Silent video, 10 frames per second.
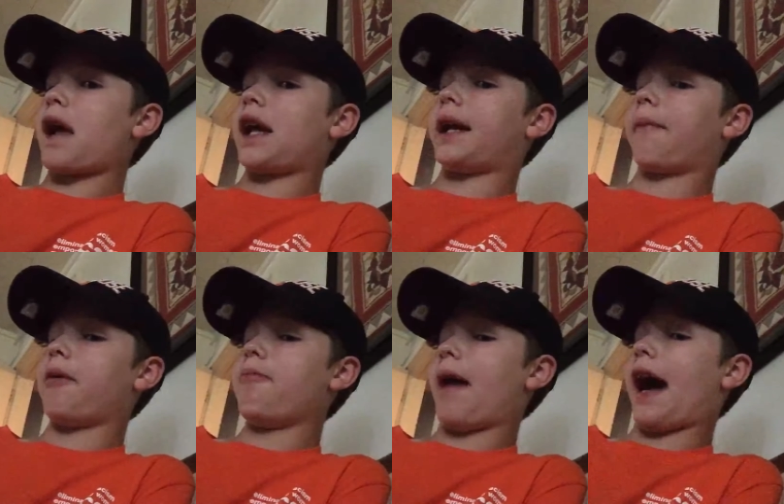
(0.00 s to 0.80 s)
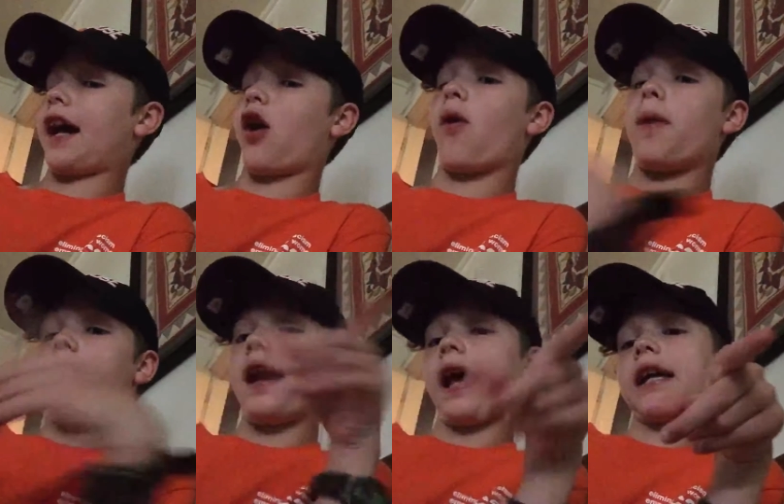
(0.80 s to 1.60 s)
and coming back on
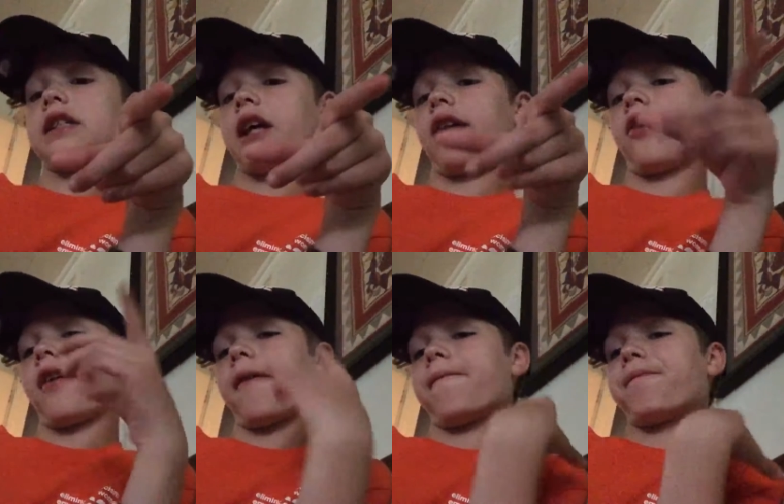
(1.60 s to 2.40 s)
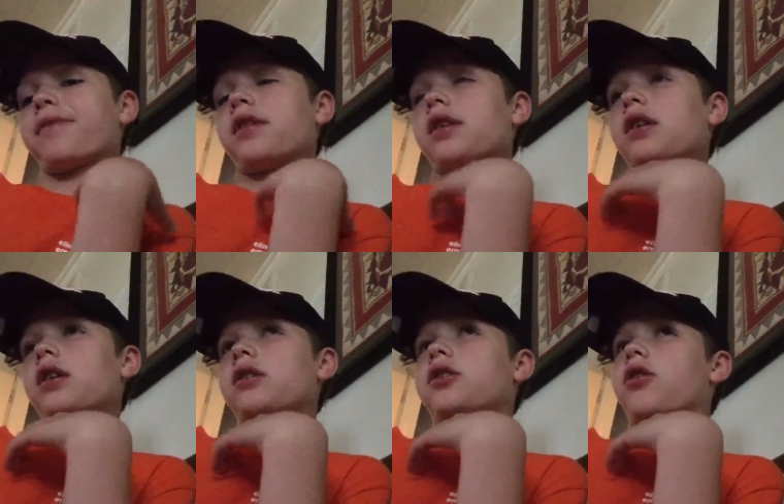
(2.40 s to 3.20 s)
the next Saturday.
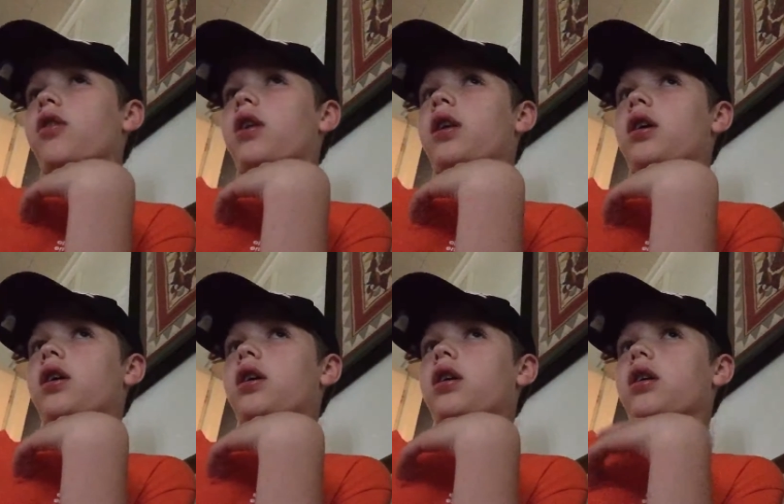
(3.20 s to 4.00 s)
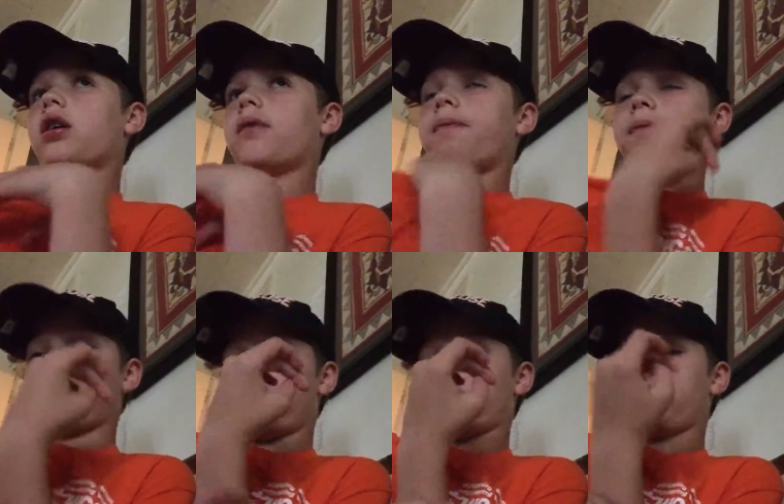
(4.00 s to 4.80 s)
So um,
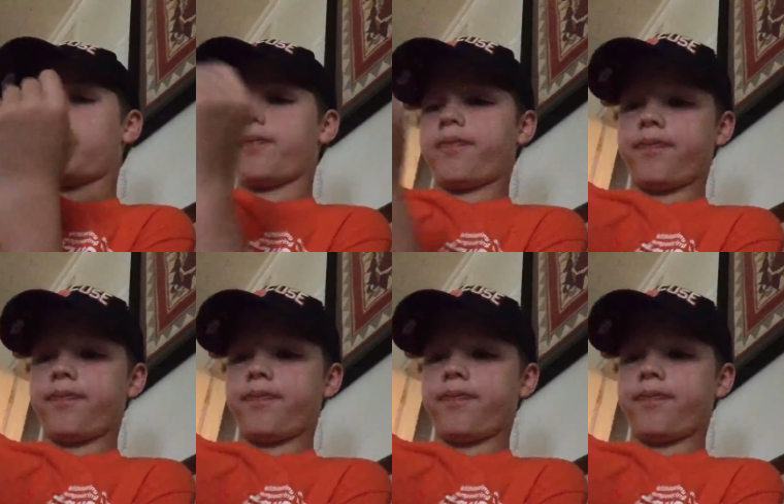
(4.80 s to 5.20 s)
hold up.